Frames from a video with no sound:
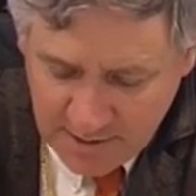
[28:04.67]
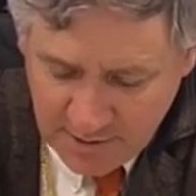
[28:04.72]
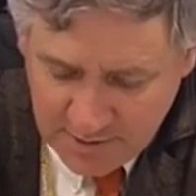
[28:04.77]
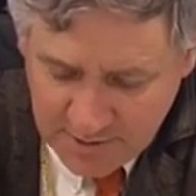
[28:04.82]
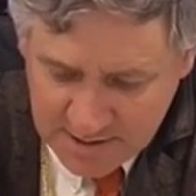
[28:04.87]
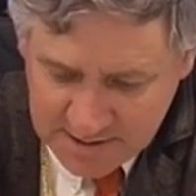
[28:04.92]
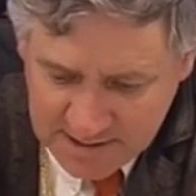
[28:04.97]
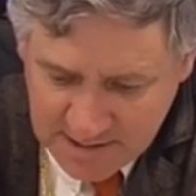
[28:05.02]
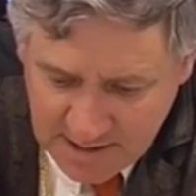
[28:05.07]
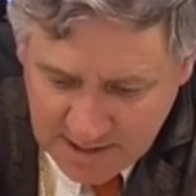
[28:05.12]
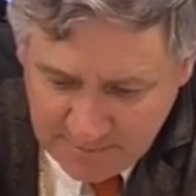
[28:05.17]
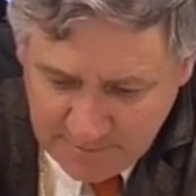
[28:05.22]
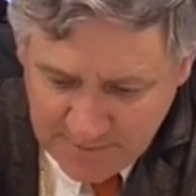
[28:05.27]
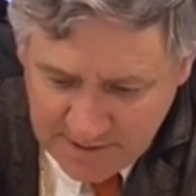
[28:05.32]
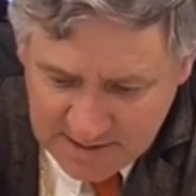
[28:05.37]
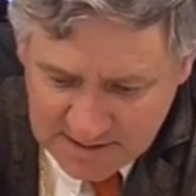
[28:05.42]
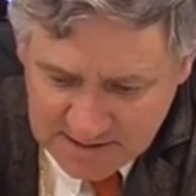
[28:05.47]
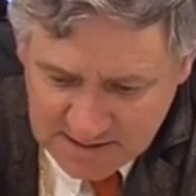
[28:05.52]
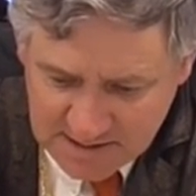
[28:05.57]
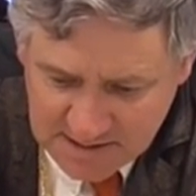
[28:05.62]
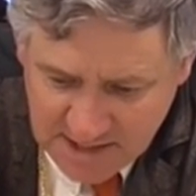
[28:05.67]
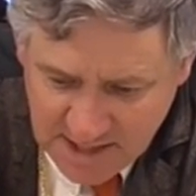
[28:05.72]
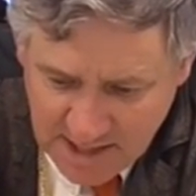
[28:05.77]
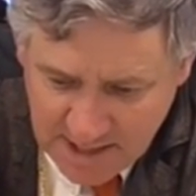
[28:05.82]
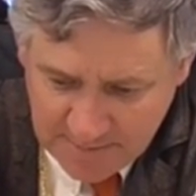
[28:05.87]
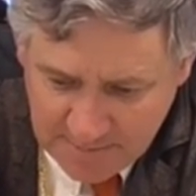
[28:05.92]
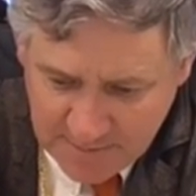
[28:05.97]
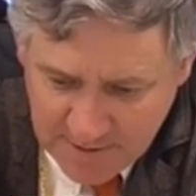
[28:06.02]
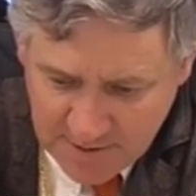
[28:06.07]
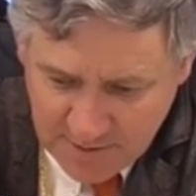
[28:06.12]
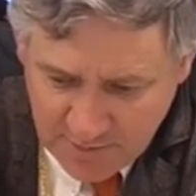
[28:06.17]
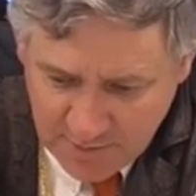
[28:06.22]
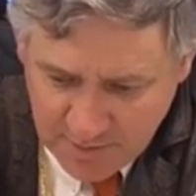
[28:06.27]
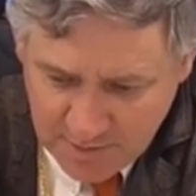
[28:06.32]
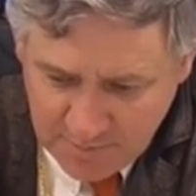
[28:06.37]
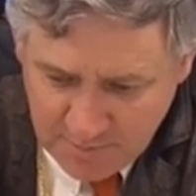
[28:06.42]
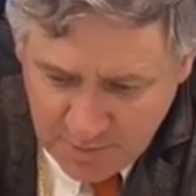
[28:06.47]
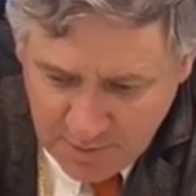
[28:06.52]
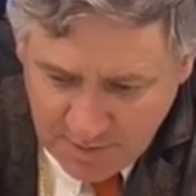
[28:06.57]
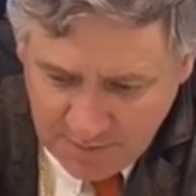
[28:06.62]
you're going to take a piece of tape and you're
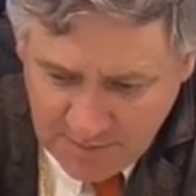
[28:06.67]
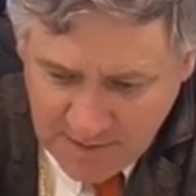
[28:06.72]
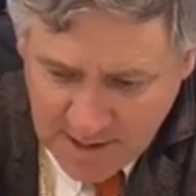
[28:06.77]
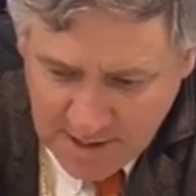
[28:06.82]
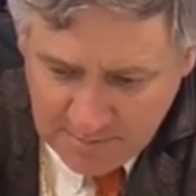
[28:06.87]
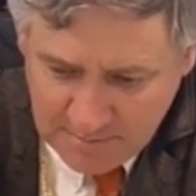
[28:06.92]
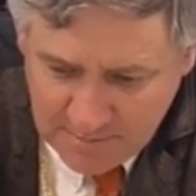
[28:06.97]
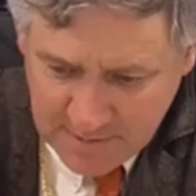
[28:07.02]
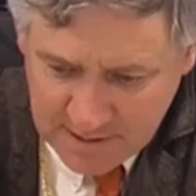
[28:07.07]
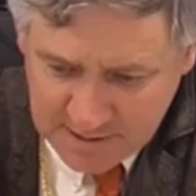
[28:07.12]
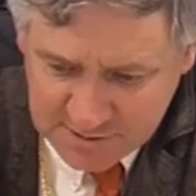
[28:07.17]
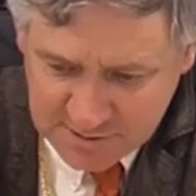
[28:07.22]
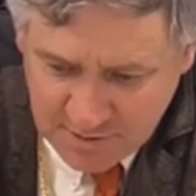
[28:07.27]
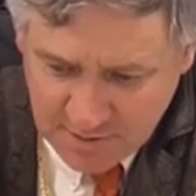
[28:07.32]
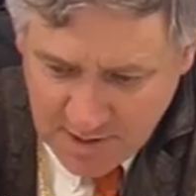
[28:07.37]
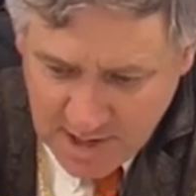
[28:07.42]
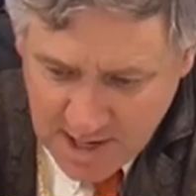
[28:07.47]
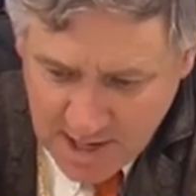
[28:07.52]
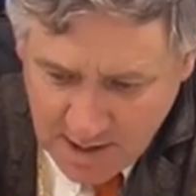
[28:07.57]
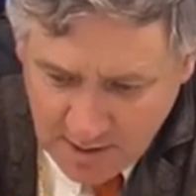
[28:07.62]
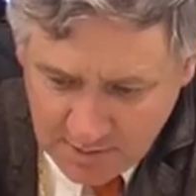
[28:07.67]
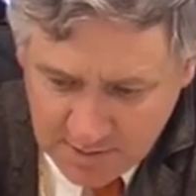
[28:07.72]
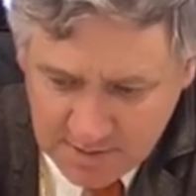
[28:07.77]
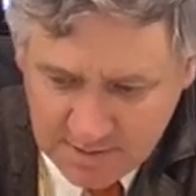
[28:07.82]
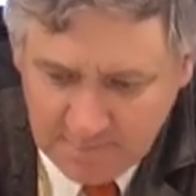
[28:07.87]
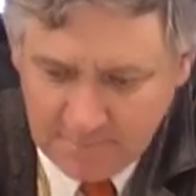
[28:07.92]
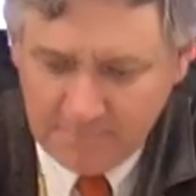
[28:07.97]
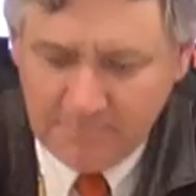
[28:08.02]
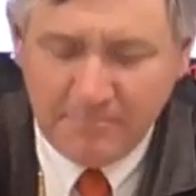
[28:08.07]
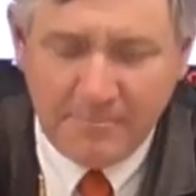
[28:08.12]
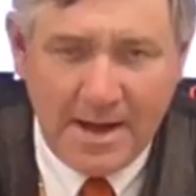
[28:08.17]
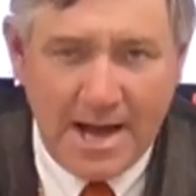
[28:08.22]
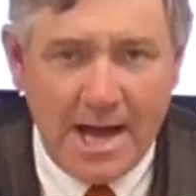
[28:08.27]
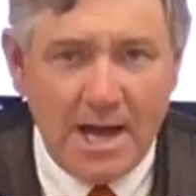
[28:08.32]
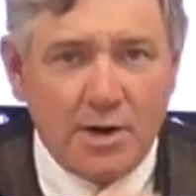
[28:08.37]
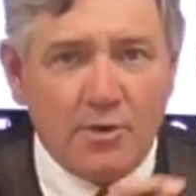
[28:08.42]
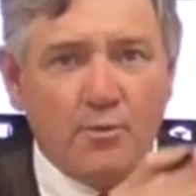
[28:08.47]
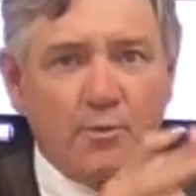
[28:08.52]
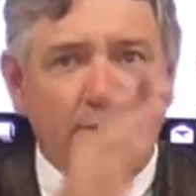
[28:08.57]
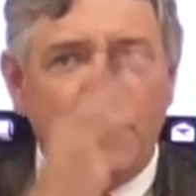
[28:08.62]
going to put that measure out
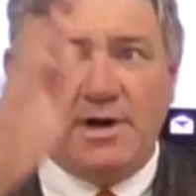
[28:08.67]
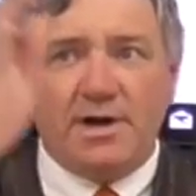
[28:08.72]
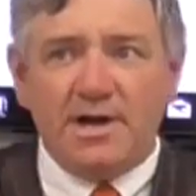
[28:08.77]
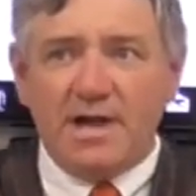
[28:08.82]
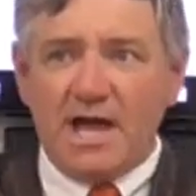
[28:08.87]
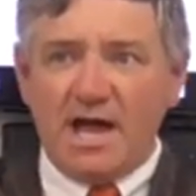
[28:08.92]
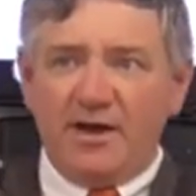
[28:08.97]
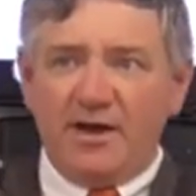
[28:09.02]
back one and a